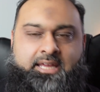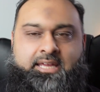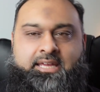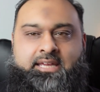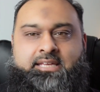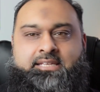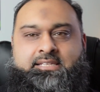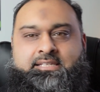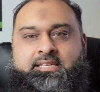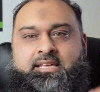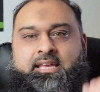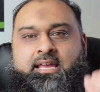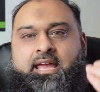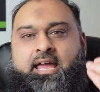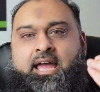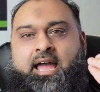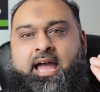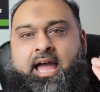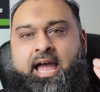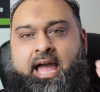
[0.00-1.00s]
is
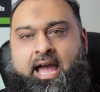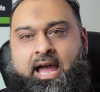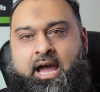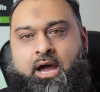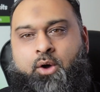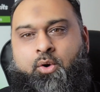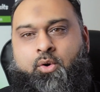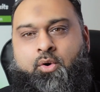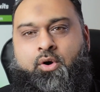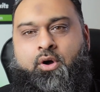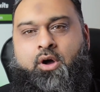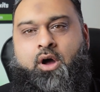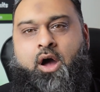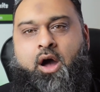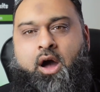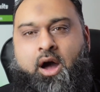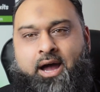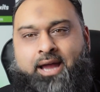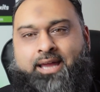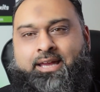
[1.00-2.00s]
how
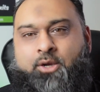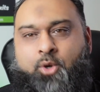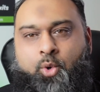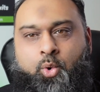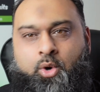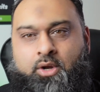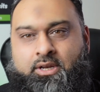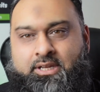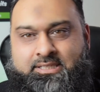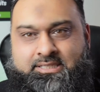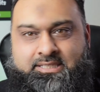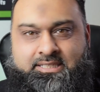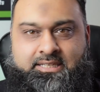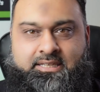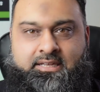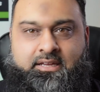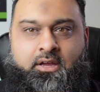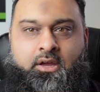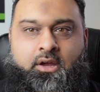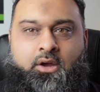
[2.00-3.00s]
high
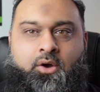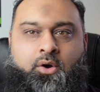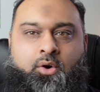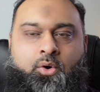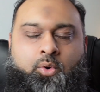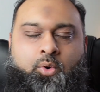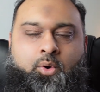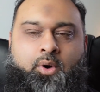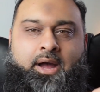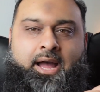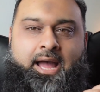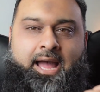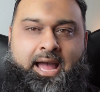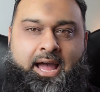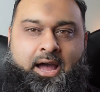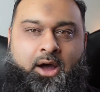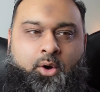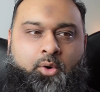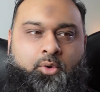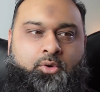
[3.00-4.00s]
quality or
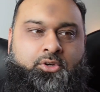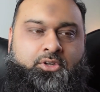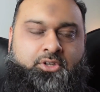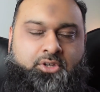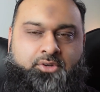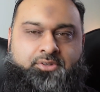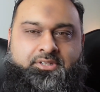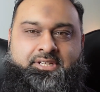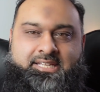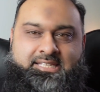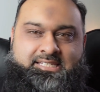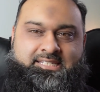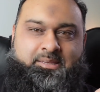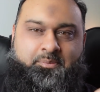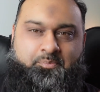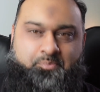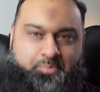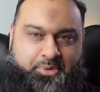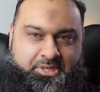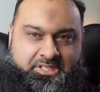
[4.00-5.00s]
how good is the
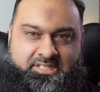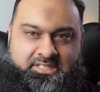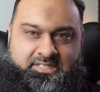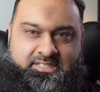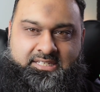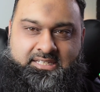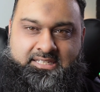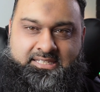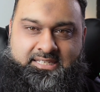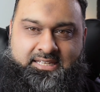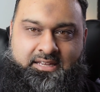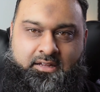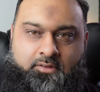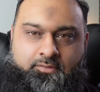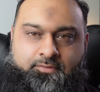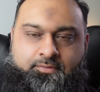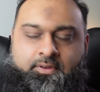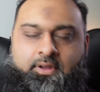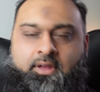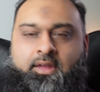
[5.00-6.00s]
business
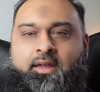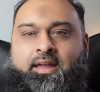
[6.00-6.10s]
itself,